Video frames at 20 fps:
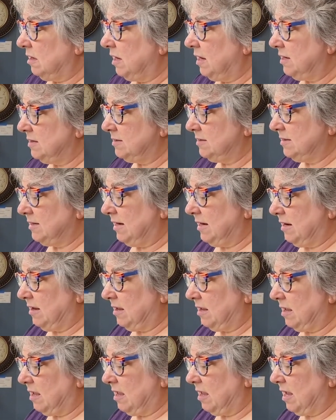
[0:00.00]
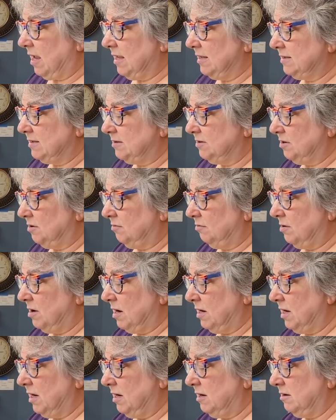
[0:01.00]
and see it's still
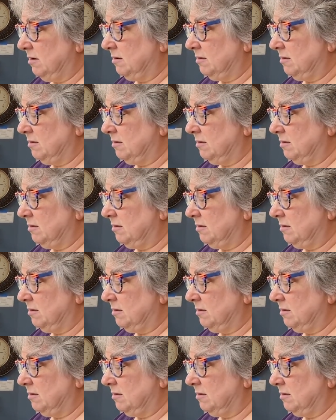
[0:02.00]
running.